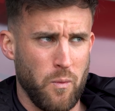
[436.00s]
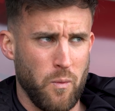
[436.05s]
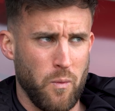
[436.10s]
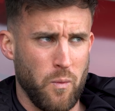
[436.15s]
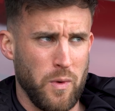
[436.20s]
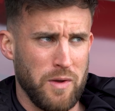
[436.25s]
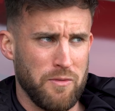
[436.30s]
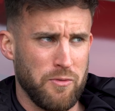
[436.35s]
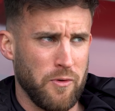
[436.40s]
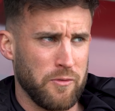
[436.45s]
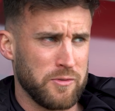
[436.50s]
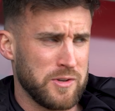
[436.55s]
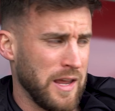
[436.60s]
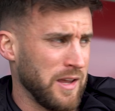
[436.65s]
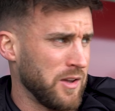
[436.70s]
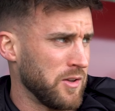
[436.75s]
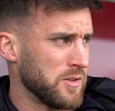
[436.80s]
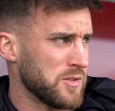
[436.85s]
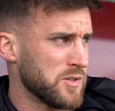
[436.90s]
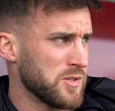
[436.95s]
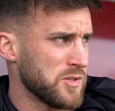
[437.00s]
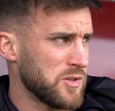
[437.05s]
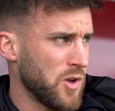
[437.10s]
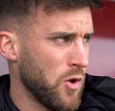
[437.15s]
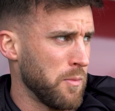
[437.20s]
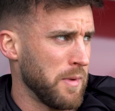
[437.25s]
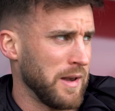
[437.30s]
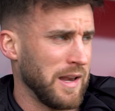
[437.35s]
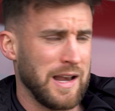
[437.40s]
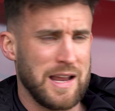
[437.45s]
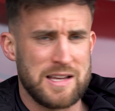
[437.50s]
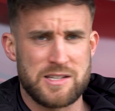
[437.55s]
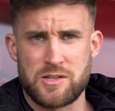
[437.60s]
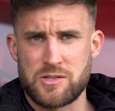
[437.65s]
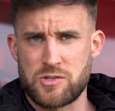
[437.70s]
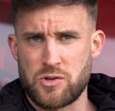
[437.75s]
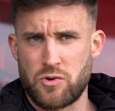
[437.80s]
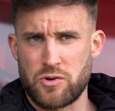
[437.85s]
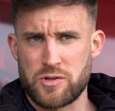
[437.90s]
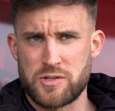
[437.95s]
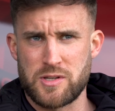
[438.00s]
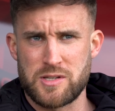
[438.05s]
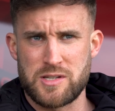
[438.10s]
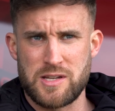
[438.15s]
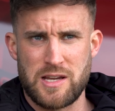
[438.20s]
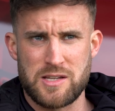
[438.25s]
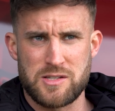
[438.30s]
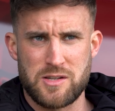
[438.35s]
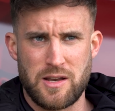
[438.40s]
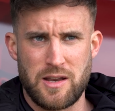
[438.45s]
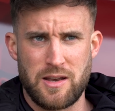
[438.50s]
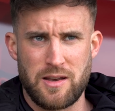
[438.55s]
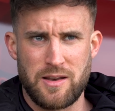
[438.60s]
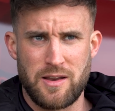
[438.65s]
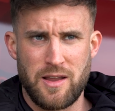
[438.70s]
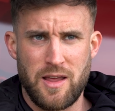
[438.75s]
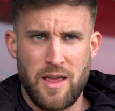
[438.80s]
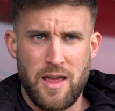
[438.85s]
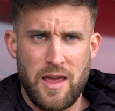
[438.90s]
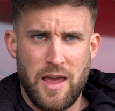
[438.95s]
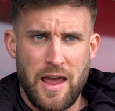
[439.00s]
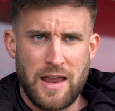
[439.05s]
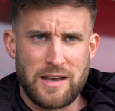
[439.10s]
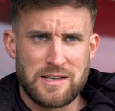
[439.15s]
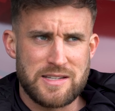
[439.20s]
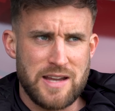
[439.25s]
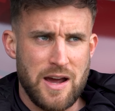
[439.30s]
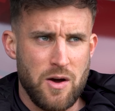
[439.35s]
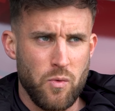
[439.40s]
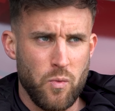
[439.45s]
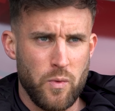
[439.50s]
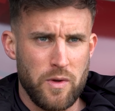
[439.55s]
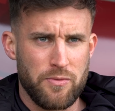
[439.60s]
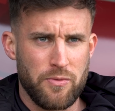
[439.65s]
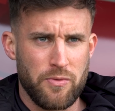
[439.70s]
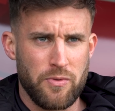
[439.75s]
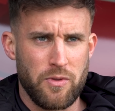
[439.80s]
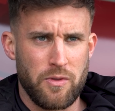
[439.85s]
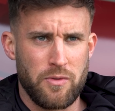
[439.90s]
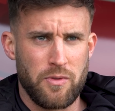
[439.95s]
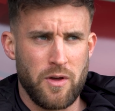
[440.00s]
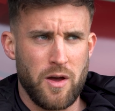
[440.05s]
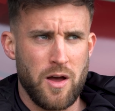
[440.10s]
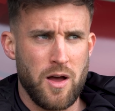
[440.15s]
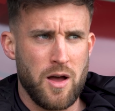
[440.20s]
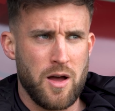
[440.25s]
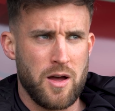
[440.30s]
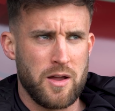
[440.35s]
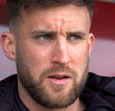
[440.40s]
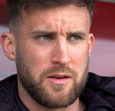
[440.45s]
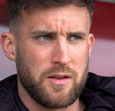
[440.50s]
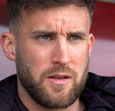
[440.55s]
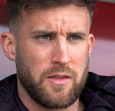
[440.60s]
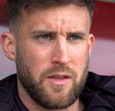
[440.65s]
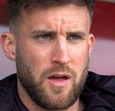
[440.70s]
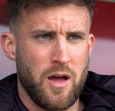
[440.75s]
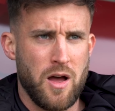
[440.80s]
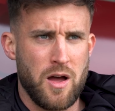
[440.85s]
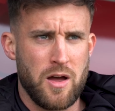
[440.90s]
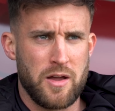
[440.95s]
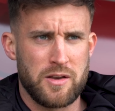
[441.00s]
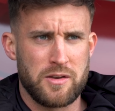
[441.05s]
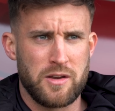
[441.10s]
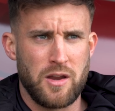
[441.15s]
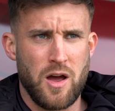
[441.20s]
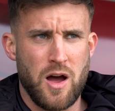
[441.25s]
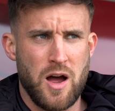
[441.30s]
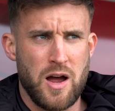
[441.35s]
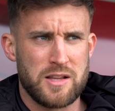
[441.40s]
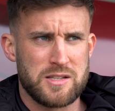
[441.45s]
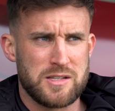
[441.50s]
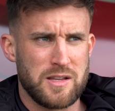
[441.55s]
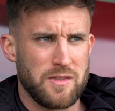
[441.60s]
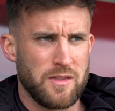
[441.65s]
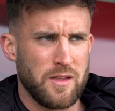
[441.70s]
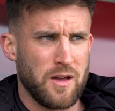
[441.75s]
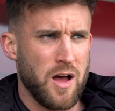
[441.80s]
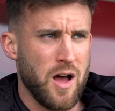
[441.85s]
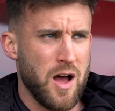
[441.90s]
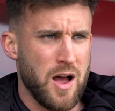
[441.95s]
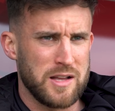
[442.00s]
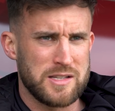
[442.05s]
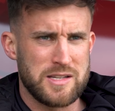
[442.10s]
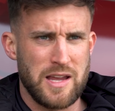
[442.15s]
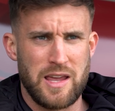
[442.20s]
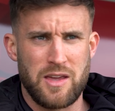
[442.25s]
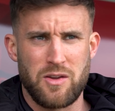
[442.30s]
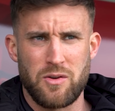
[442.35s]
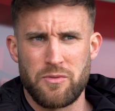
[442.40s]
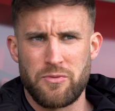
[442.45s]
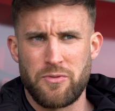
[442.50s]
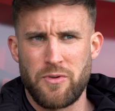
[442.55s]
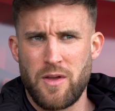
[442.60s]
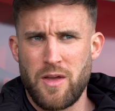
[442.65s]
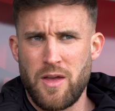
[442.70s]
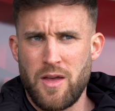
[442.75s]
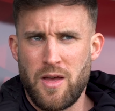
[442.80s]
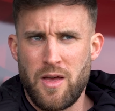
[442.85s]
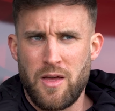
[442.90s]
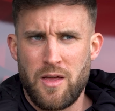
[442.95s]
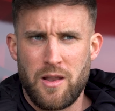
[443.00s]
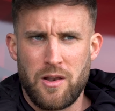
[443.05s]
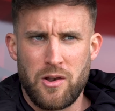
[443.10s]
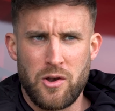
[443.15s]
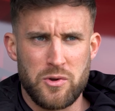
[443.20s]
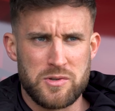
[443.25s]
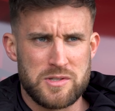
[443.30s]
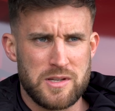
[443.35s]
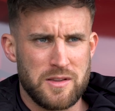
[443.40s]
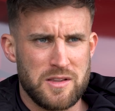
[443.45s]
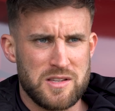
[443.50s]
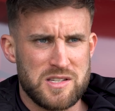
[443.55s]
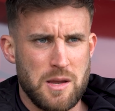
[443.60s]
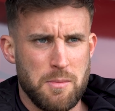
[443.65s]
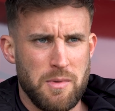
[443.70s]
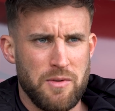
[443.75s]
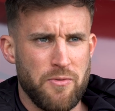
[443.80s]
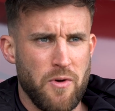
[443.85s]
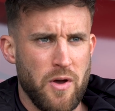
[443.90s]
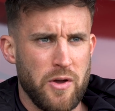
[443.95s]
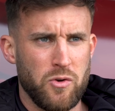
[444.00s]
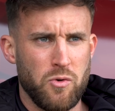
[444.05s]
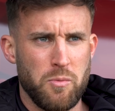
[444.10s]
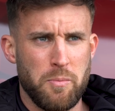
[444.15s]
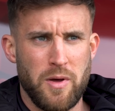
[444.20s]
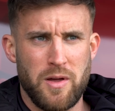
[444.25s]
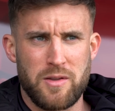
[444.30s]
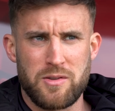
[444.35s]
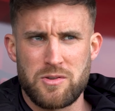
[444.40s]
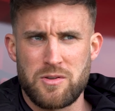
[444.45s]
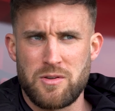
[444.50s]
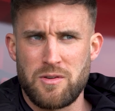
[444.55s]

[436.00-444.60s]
we've taken so many lessons across the season and and dealt with the hard the hard yards and the heartache of losing the semi final. But